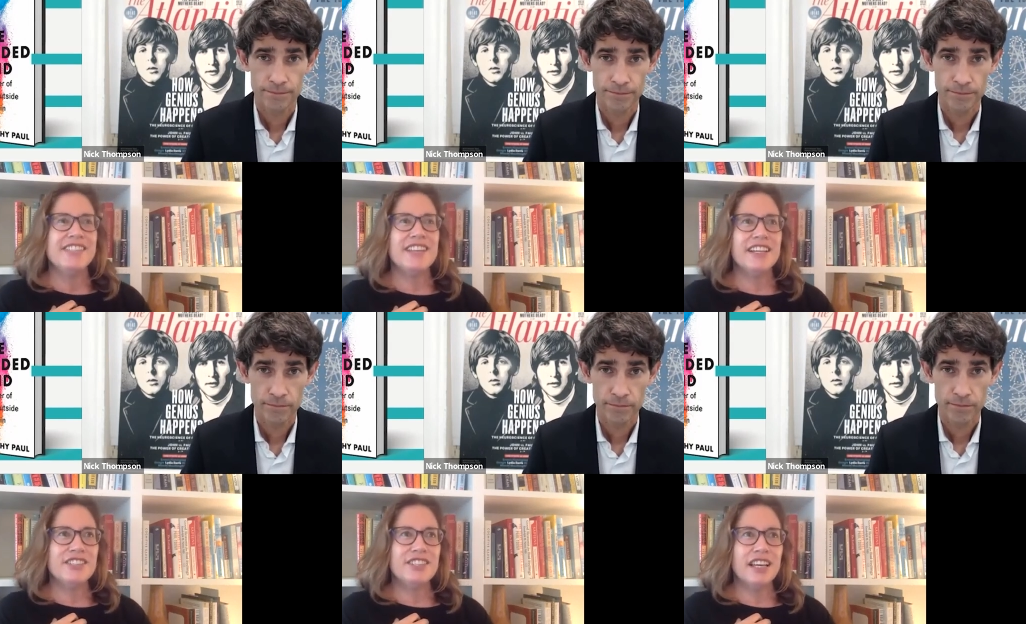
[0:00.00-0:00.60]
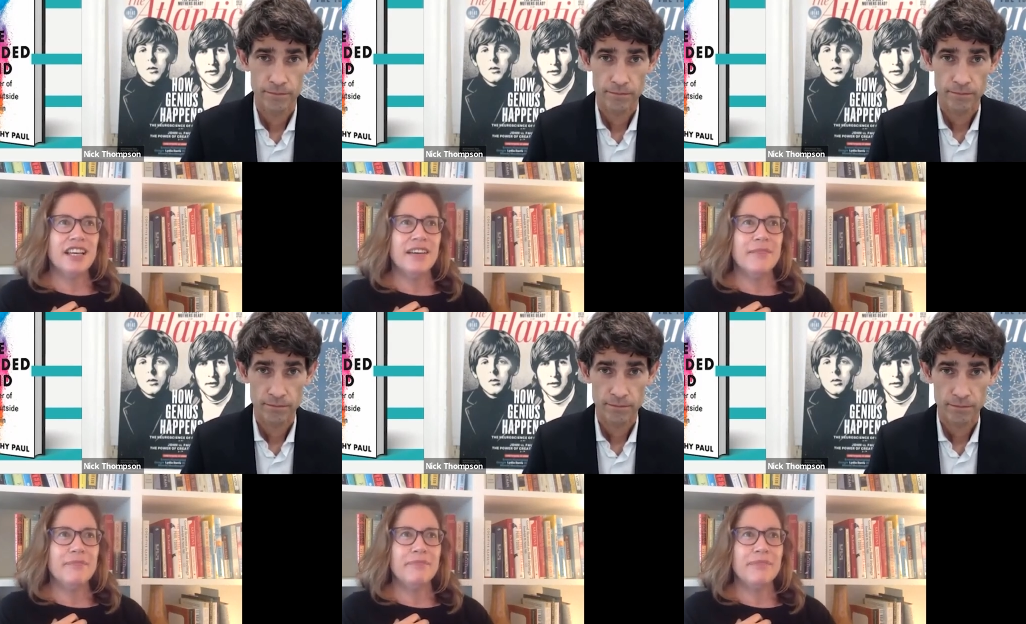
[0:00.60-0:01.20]
Speaker 1: such
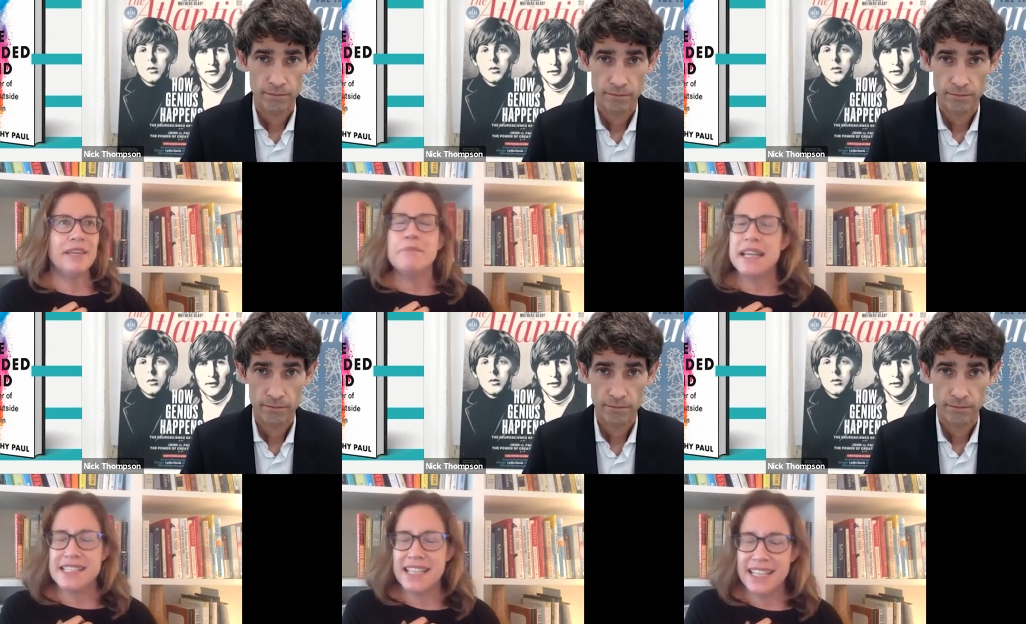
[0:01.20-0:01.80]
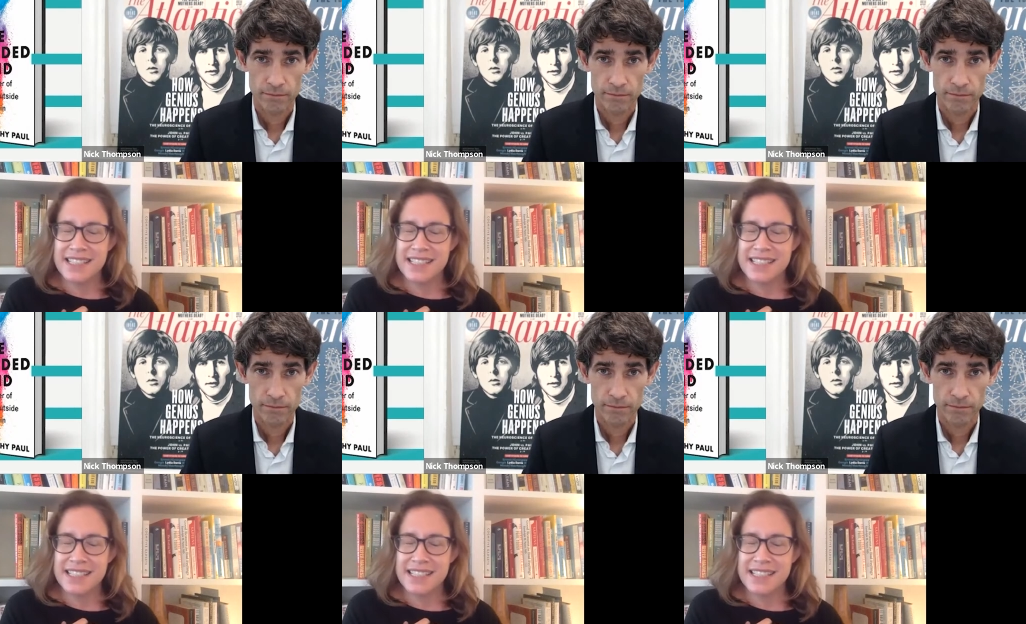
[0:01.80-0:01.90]
um, an amazing